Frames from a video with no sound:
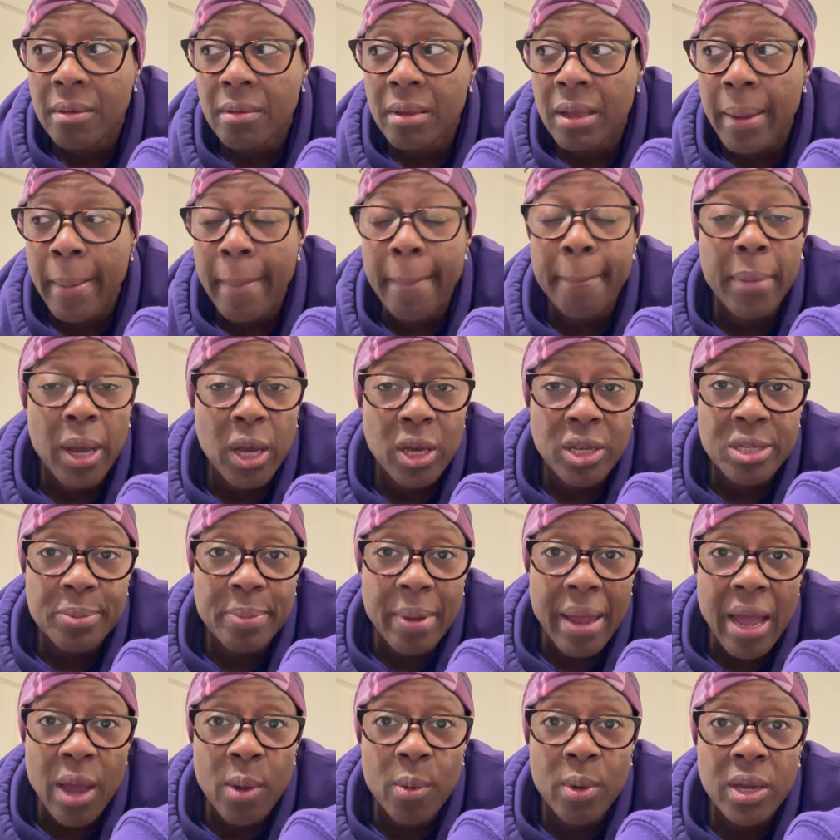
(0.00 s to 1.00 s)
uh, miles
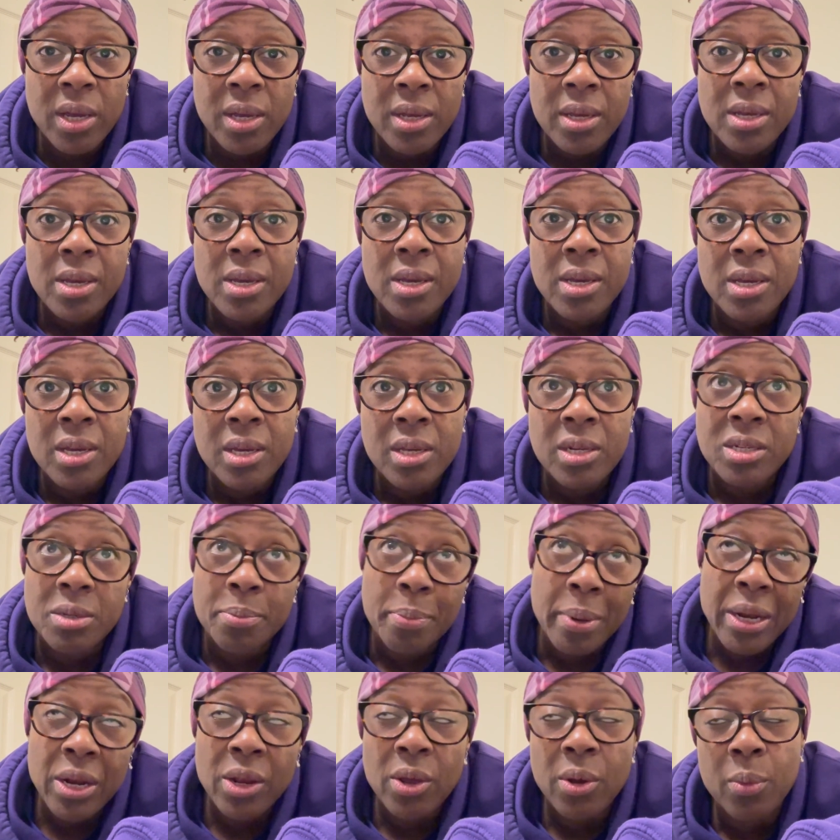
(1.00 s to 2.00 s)
per hour,
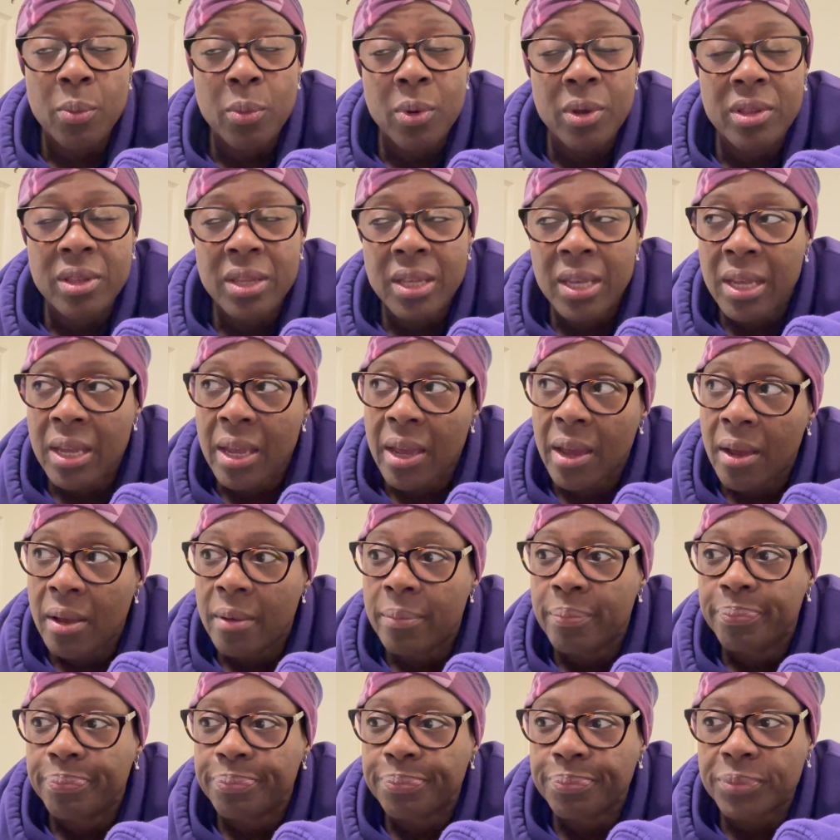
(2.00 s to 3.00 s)
depending on what the uh,
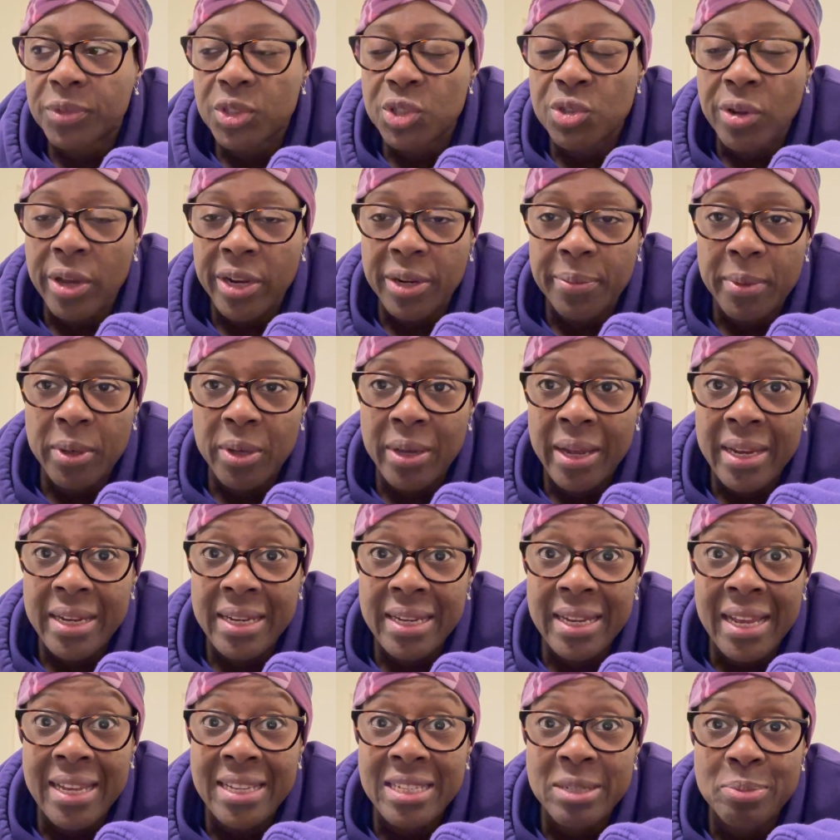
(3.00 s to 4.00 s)
treadmill
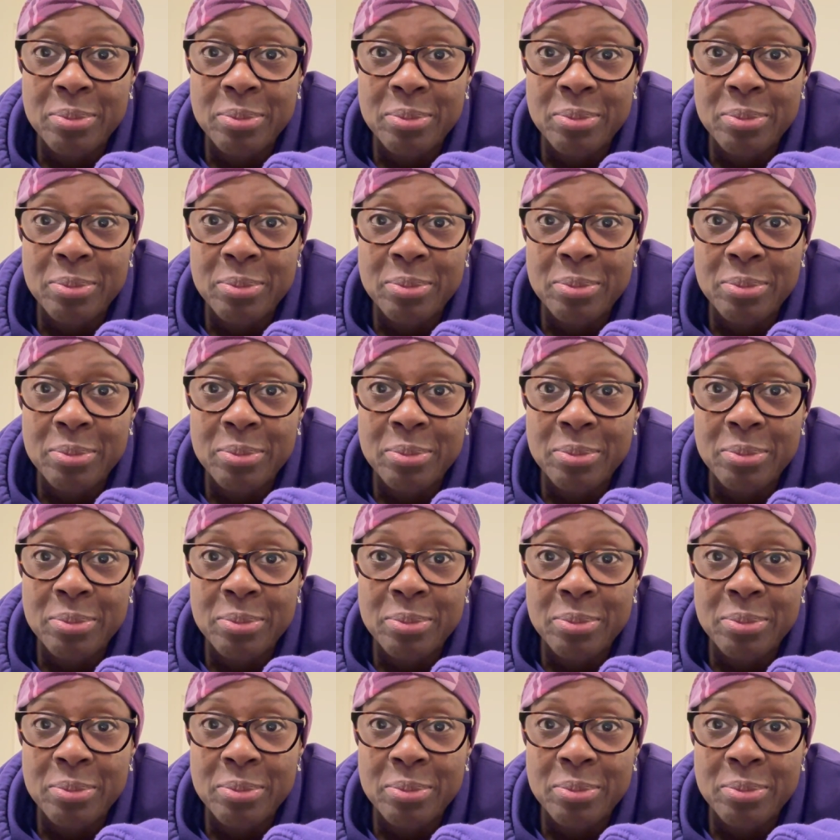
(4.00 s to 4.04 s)
has